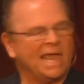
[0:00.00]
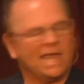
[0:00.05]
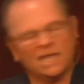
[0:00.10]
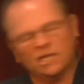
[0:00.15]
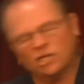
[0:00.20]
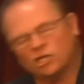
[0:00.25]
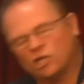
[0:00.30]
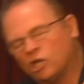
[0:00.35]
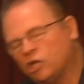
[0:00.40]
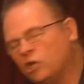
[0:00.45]

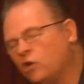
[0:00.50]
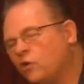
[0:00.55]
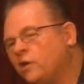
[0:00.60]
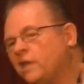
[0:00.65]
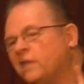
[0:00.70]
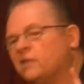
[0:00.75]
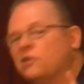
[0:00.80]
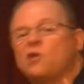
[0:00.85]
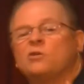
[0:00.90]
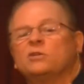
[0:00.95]

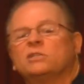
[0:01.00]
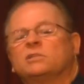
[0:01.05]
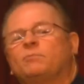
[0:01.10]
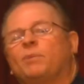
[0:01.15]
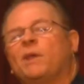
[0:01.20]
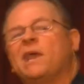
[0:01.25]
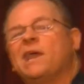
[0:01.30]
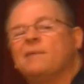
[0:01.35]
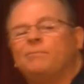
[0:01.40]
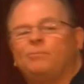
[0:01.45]
including
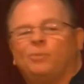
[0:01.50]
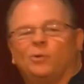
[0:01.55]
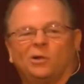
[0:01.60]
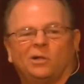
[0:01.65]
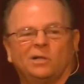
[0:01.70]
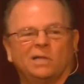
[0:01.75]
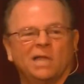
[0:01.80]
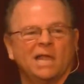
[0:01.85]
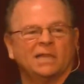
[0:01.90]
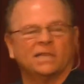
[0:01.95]
those
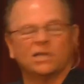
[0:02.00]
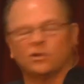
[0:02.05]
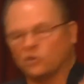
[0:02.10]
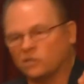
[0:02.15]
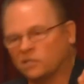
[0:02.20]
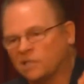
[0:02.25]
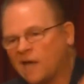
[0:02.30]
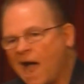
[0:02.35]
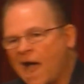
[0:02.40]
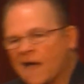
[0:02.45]
people that
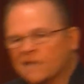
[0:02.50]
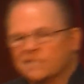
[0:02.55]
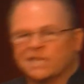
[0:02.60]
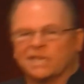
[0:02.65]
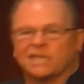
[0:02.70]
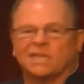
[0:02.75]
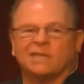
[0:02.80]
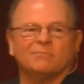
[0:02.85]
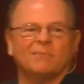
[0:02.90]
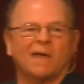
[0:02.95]
are
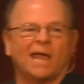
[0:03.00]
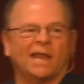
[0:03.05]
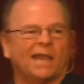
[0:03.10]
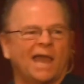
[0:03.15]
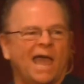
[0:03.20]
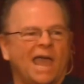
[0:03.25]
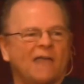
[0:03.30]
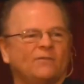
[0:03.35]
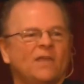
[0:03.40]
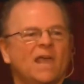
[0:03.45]
toxic in my
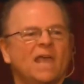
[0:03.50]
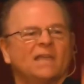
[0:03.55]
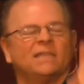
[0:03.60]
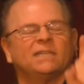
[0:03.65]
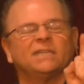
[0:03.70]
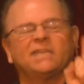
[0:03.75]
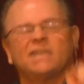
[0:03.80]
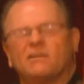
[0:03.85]
life.